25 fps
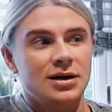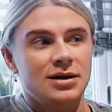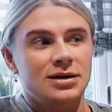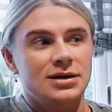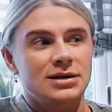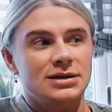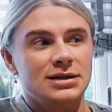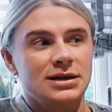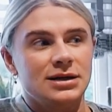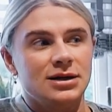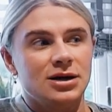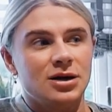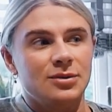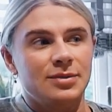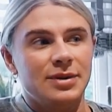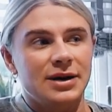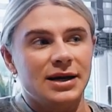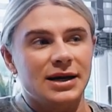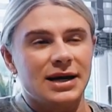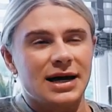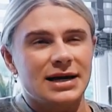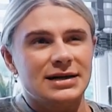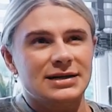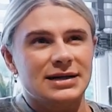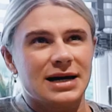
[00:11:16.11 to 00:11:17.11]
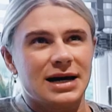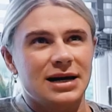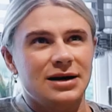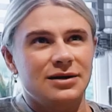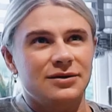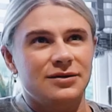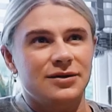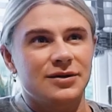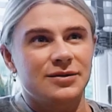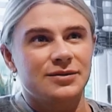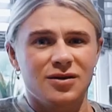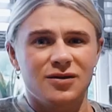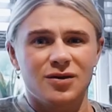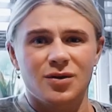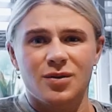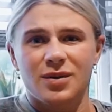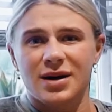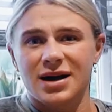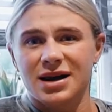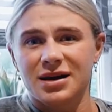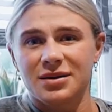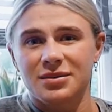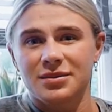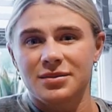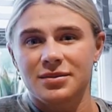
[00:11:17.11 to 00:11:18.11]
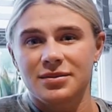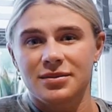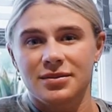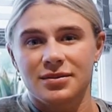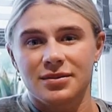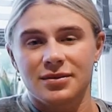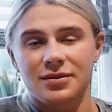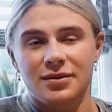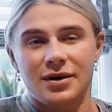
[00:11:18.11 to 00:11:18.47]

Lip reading: there's a little bit less kind of overwhelm